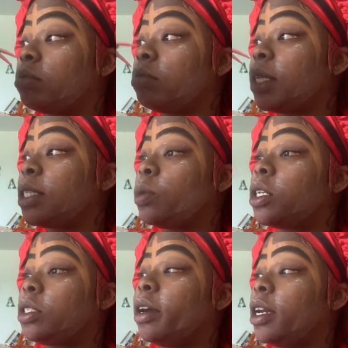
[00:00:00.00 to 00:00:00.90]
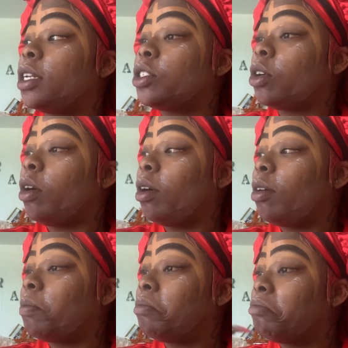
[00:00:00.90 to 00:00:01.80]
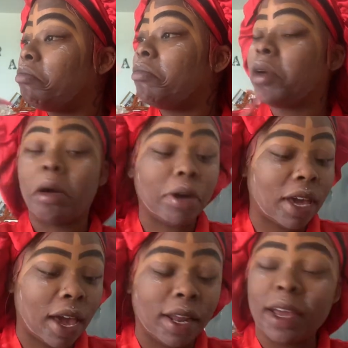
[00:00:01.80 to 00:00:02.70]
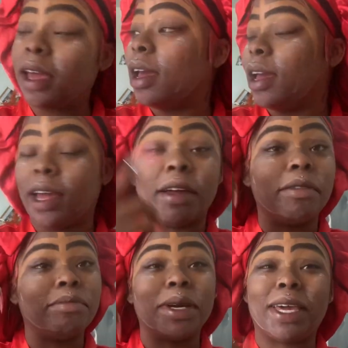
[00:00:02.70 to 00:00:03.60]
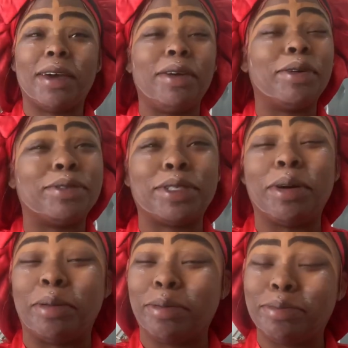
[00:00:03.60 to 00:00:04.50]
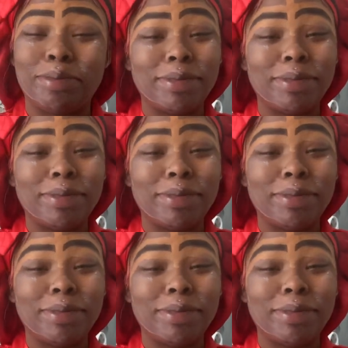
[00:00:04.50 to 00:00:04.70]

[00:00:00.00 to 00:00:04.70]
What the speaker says: That's what this turned into? Okay, then. I'm gonna kill you, too.